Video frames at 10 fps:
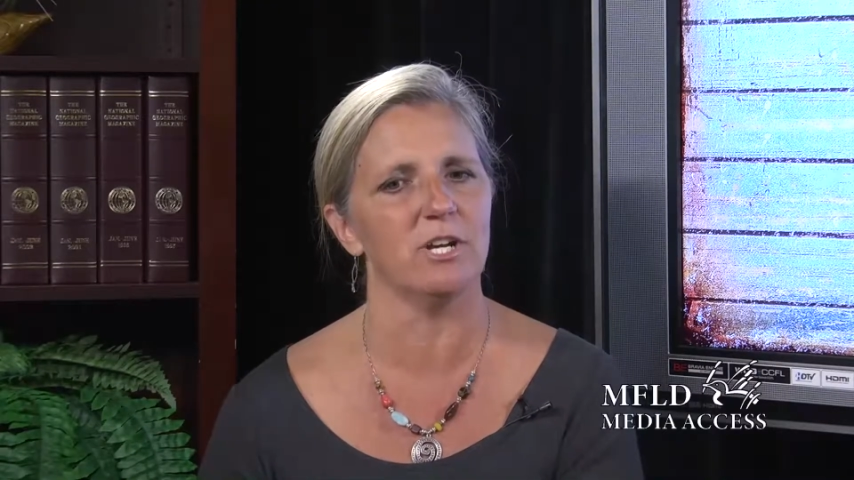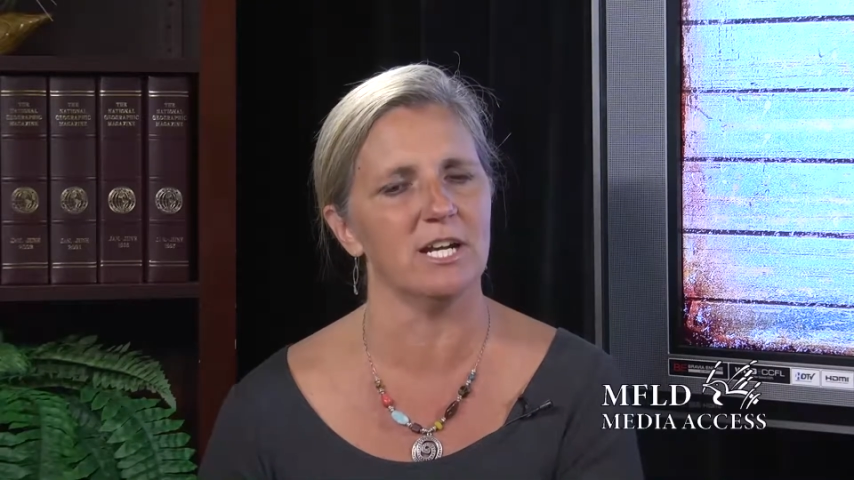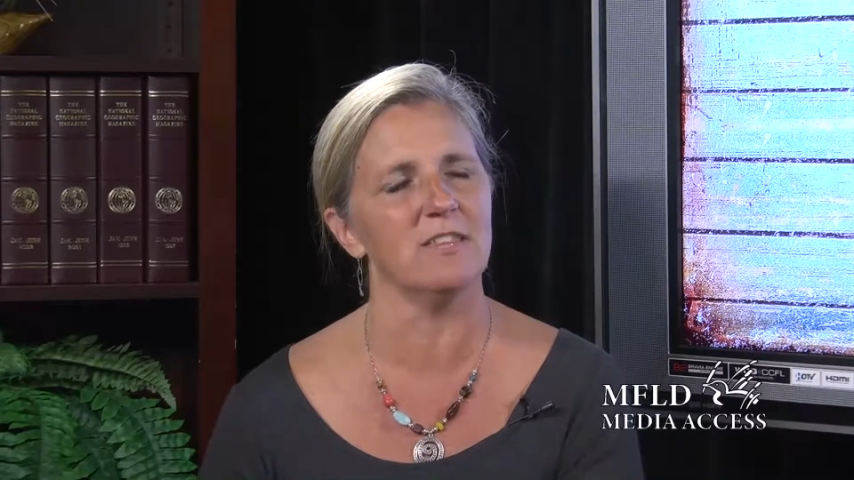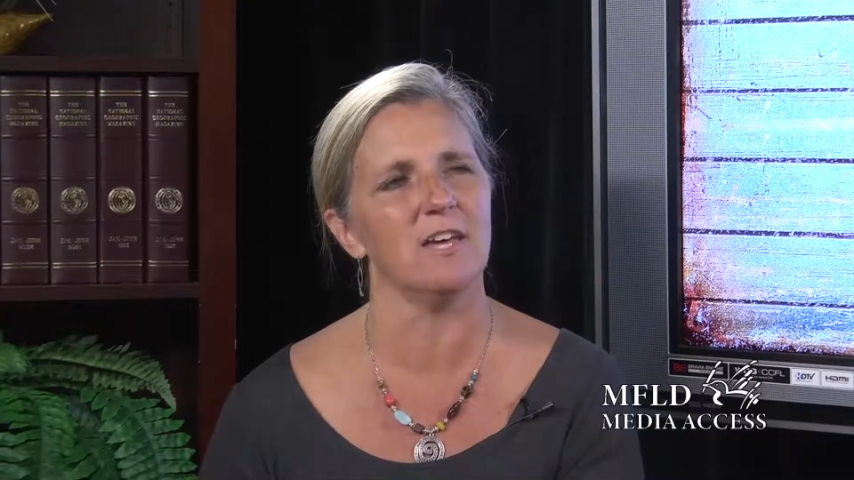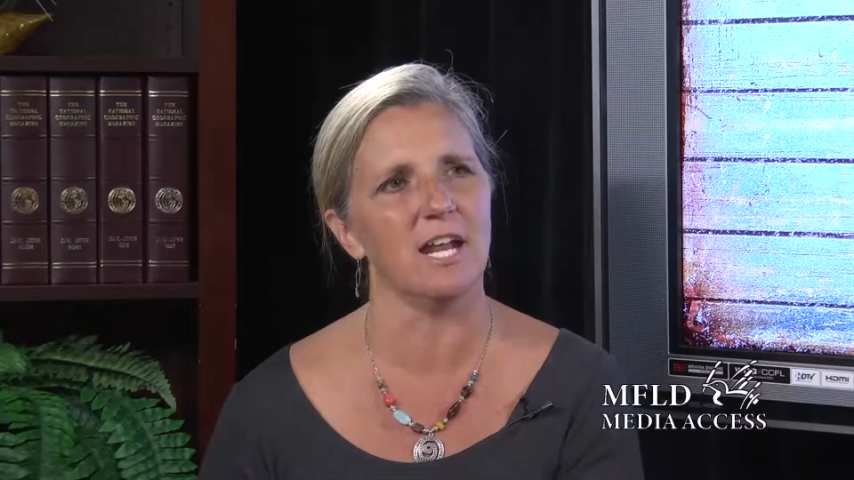And
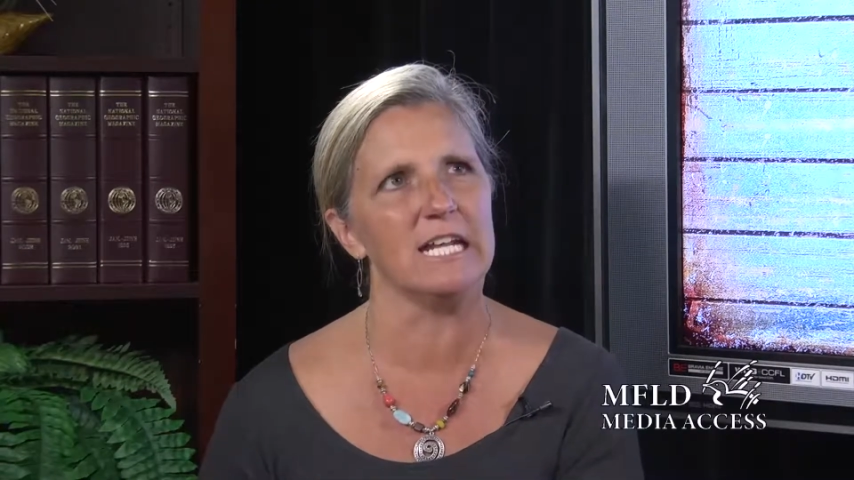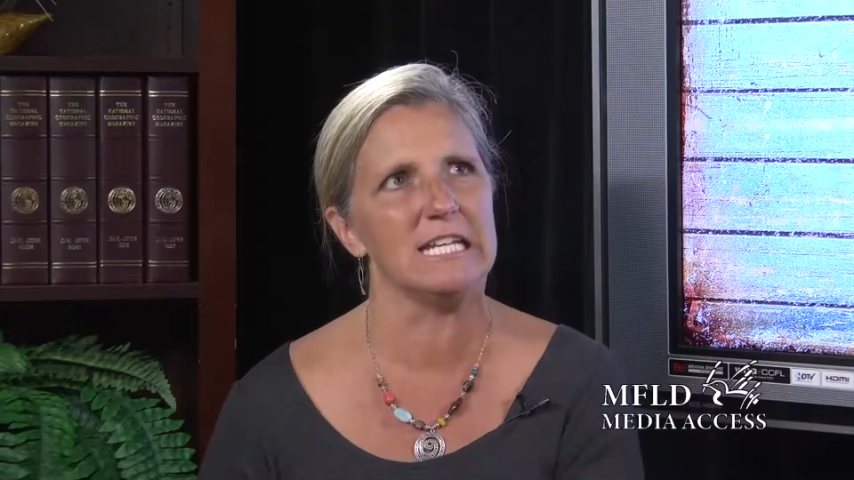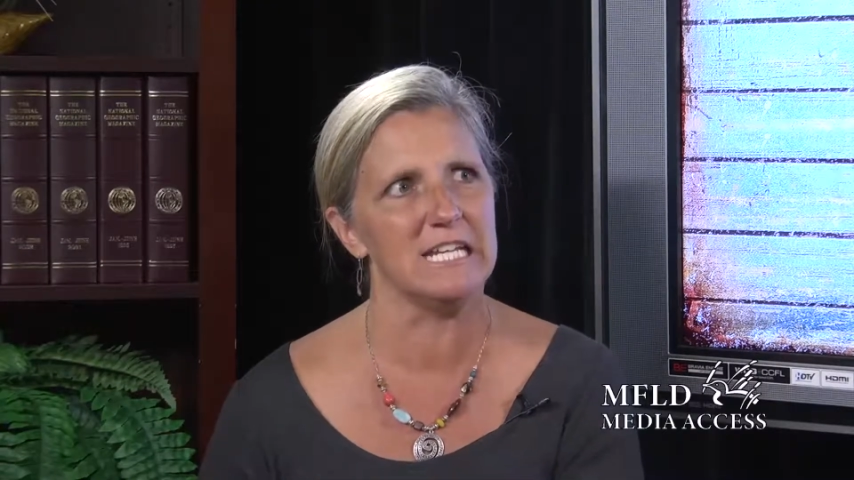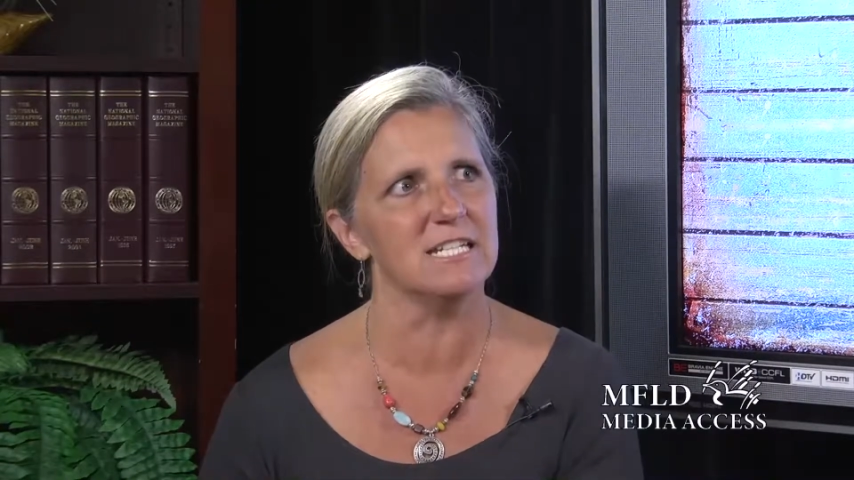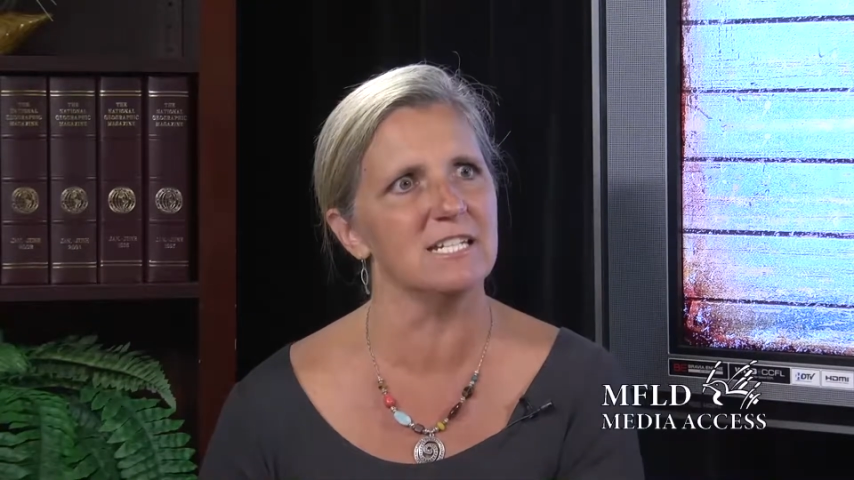I thought I
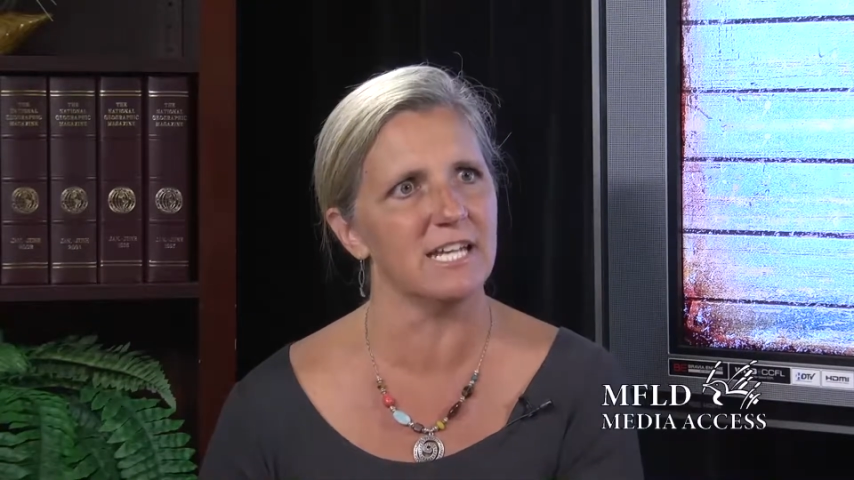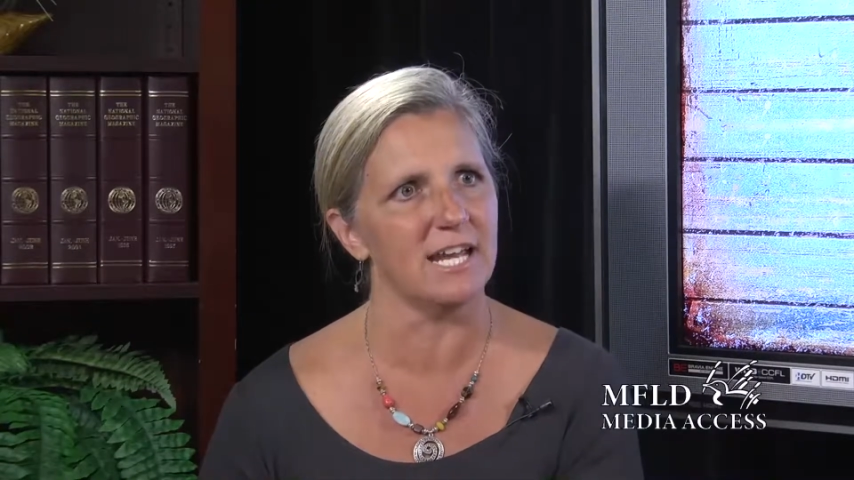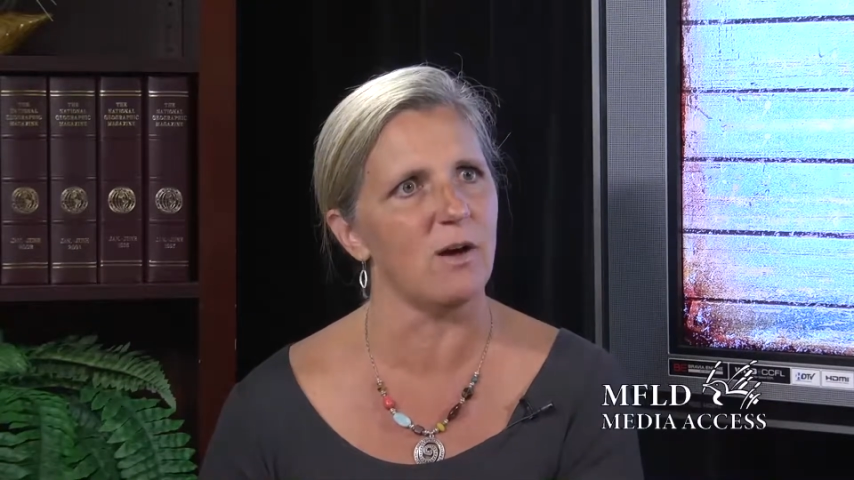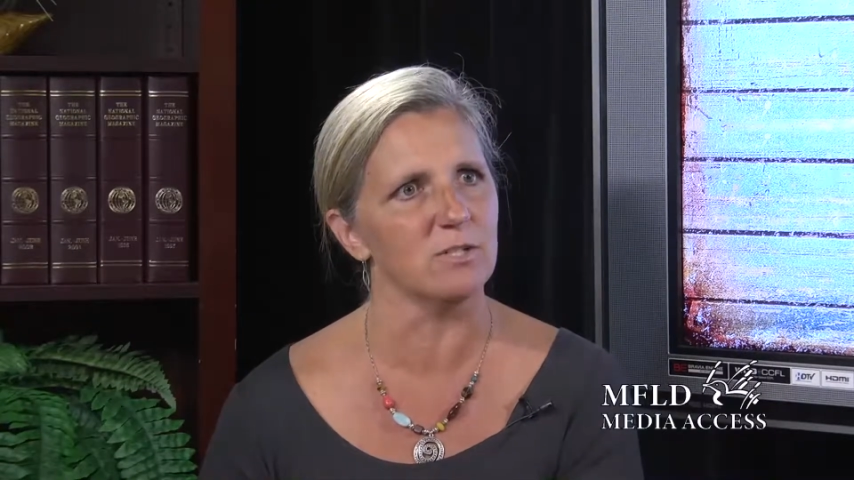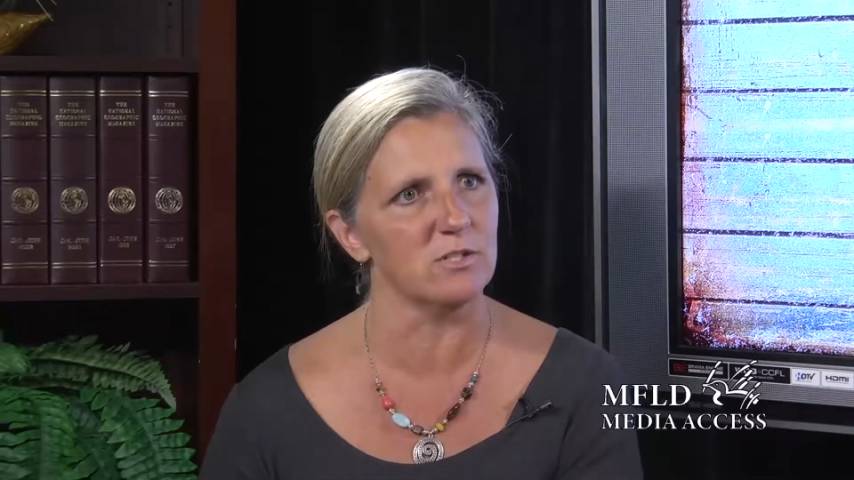need to get out